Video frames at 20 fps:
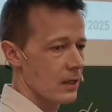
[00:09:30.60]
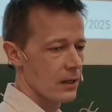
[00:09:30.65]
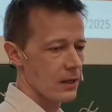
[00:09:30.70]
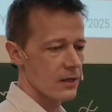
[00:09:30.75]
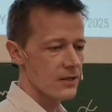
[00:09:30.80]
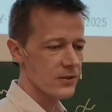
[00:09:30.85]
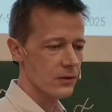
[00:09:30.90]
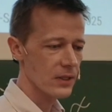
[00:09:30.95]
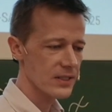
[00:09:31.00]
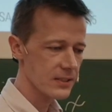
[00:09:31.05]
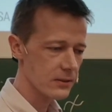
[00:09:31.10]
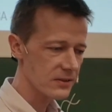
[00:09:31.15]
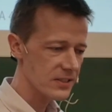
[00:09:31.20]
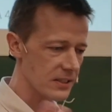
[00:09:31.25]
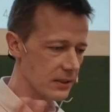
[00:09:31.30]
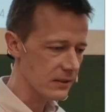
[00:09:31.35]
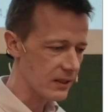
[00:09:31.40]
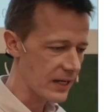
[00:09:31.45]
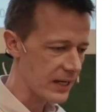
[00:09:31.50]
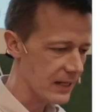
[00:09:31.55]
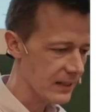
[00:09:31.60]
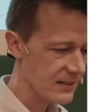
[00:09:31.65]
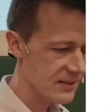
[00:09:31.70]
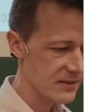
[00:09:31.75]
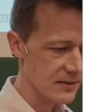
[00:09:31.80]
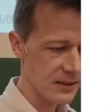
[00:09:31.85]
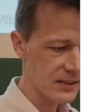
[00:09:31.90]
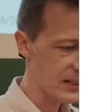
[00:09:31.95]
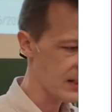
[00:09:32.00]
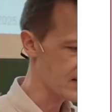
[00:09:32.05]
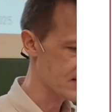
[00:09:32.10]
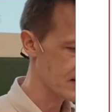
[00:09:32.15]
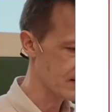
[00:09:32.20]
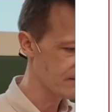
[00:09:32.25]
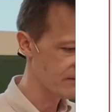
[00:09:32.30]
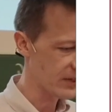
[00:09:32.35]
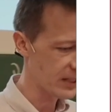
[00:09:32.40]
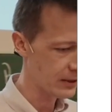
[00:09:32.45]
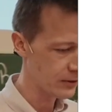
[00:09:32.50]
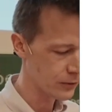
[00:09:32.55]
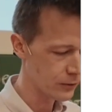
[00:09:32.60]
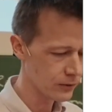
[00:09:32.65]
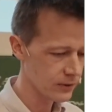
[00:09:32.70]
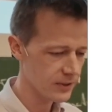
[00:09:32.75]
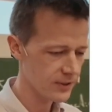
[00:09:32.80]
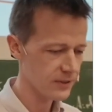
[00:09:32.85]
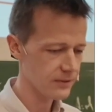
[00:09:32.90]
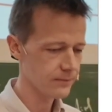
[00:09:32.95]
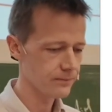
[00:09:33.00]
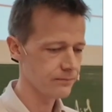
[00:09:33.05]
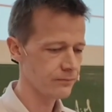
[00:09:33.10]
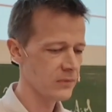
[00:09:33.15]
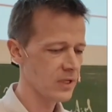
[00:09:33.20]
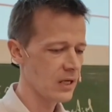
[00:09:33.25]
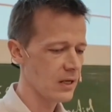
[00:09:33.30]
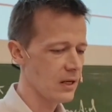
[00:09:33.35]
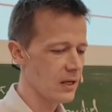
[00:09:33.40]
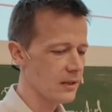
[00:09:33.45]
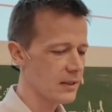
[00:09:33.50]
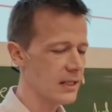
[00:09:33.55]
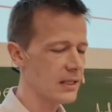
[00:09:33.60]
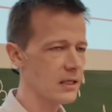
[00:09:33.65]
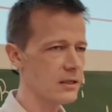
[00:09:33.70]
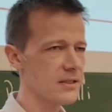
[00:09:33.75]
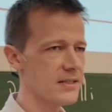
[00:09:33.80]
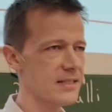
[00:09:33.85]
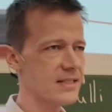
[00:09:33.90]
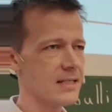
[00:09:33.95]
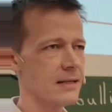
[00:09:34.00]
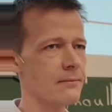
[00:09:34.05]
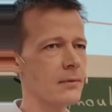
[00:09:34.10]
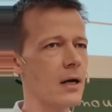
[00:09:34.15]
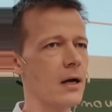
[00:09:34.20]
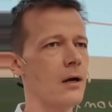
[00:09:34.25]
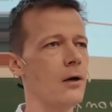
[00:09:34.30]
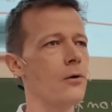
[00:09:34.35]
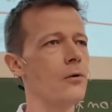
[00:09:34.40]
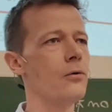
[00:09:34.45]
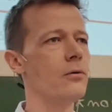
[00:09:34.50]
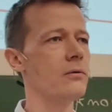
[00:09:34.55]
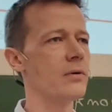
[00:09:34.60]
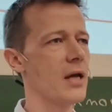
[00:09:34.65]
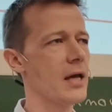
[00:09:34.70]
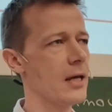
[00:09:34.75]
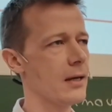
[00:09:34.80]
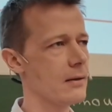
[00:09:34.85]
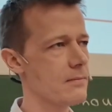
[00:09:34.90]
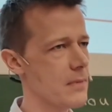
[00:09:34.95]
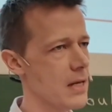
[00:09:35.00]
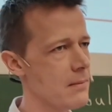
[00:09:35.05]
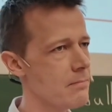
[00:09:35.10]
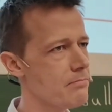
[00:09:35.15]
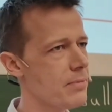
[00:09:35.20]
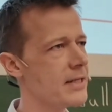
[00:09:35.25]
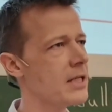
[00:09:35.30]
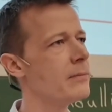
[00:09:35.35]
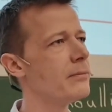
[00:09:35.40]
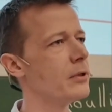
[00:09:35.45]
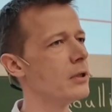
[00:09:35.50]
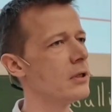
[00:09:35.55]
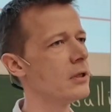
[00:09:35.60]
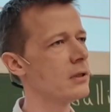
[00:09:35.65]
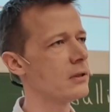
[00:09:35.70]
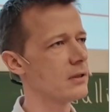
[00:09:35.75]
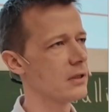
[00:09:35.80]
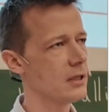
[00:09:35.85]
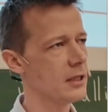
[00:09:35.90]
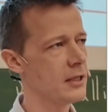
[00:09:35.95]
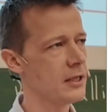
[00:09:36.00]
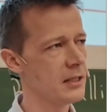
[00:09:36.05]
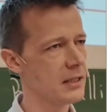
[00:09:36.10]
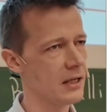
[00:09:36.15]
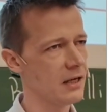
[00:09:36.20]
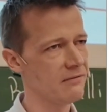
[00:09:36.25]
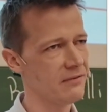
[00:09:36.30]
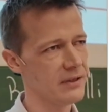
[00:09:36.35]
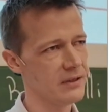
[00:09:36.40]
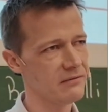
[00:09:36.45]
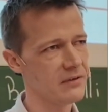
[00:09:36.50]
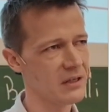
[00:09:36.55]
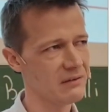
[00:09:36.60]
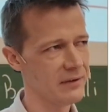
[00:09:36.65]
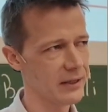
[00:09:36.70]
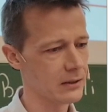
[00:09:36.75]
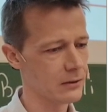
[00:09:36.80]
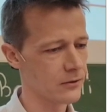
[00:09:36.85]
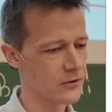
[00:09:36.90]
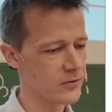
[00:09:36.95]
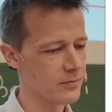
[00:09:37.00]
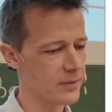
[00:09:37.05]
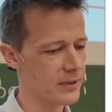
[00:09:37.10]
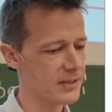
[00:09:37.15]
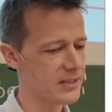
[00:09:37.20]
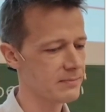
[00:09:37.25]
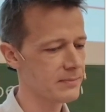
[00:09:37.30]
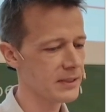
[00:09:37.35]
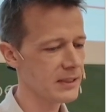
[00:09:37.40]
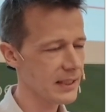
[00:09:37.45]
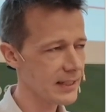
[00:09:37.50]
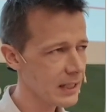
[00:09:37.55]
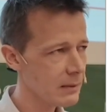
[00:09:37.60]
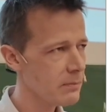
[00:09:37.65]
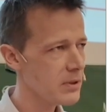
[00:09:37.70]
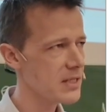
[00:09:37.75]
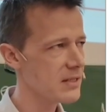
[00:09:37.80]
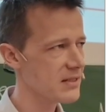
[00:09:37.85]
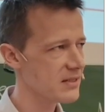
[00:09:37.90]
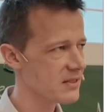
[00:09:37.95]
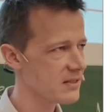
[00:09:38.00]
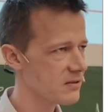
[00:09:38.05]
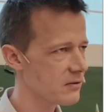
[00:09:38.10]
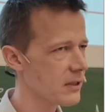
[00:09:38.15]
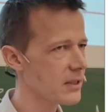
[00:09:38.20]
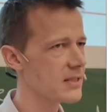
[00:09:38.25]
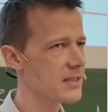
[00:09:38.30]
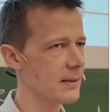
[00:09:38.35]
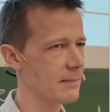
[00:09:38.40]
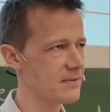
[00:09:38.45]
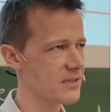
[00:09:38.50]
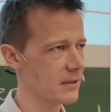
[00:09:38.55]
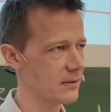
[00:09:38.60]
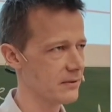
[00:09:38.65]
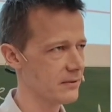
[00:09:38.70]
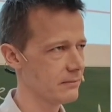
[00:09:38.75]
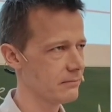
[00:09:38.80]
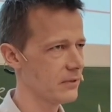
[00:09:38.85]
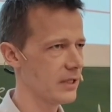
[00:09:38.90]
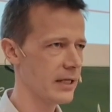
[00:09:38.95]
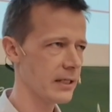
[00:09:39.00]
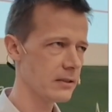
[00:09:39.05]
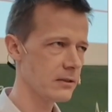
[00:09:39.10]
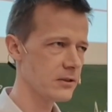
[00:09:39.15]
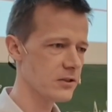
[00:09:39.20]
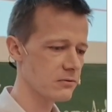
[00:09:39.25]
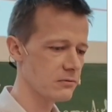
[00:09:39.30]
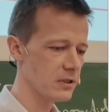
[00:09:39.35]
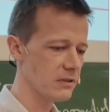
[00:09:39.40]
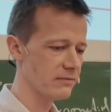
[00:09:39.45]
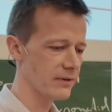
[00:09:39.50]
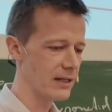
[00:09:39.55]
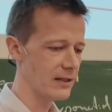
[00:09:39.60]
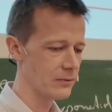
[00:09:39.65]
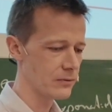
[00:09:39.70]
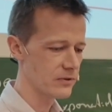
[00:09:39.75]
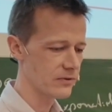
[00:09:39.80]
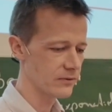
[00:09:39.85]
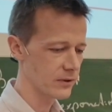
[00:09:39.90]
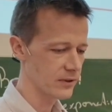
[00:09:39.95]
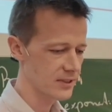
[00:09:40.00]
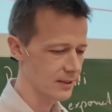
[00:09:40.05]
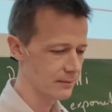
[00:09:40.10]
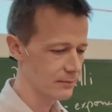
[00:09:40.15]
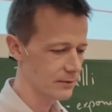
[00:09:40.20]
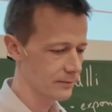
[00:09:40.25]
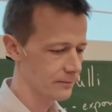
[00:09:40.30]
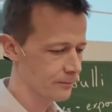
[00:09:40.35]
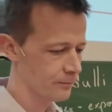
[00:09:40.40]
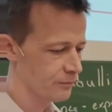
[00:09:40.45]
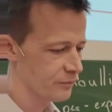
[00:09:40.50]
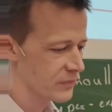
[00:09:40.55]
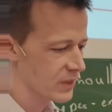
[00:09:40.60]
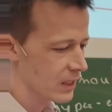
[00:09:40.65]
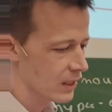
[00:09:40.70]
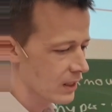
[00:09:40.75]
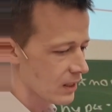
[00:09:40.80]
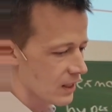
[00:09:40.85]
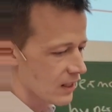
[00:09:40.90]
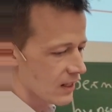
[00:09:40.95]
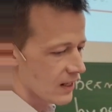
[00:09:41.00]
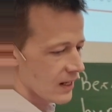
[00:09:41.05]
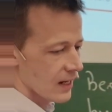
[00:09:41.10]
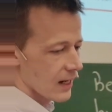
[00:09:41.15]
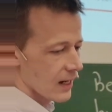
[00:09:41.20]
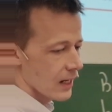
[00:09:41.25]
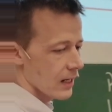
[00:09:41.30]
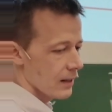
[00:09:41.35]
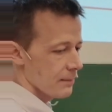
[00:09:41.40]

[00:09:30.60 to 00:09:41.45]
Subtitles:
So let's consider x. It takes some values that are somehow embeddable in a real vector space. But they can be a strict subset, like discrete values, for example. A